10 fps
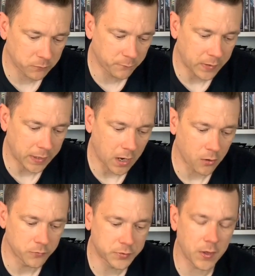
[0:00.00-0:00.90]

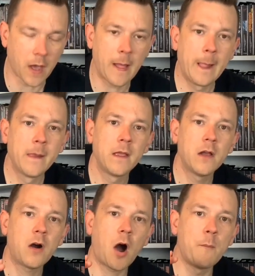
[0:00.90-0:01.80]
videos, that
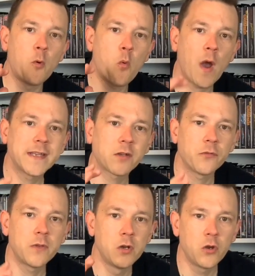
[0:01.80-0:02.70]
I'm always
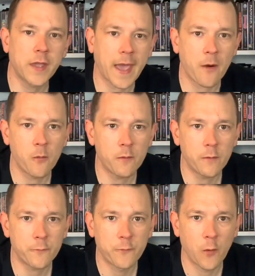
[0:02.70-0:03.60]
on the lookout
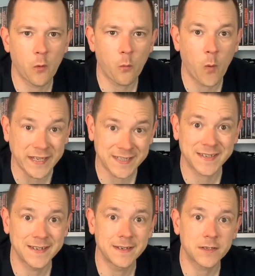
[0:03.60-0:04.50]
for
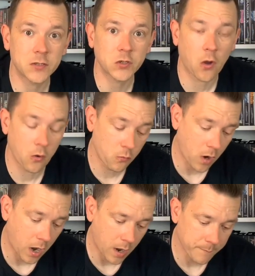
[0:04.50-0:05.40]
Western style
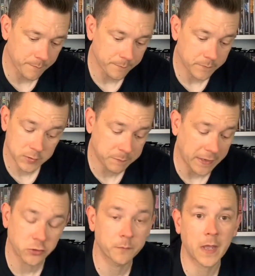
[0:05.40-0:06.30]

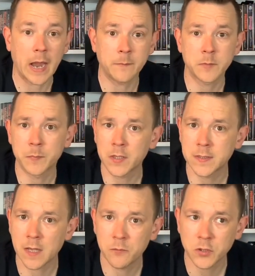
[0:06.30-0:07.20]
Spectrum games,
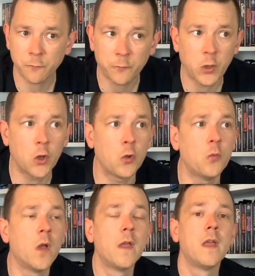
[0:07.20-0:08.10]
because there was a
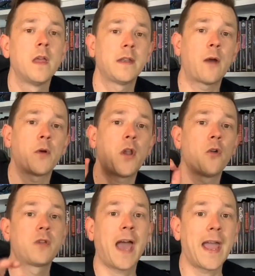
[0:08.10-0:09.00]
few. Now I
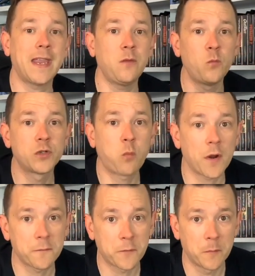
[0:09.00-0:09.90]
know Kane was
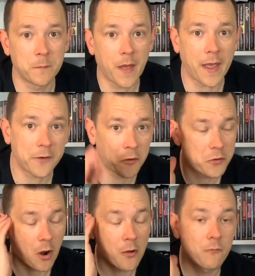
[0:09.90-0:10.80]
one of them, and
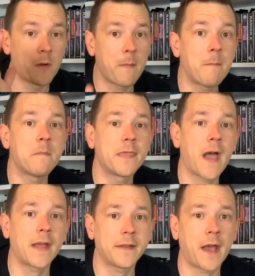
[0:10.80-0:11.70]
I remembered
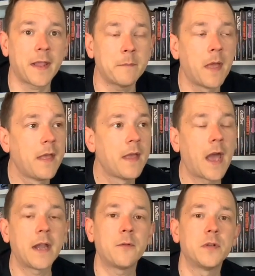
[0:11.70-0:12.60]
that name,
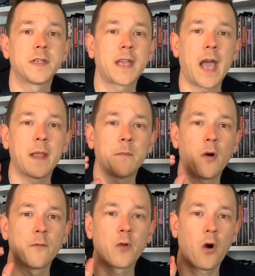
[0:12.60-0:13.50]
and it was a game
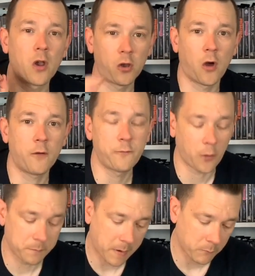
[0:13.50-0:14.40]
I've got a lot of
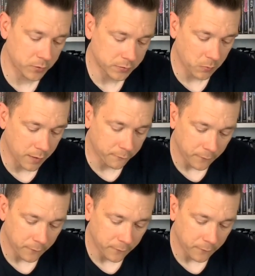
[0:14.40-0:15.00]
fond memories with.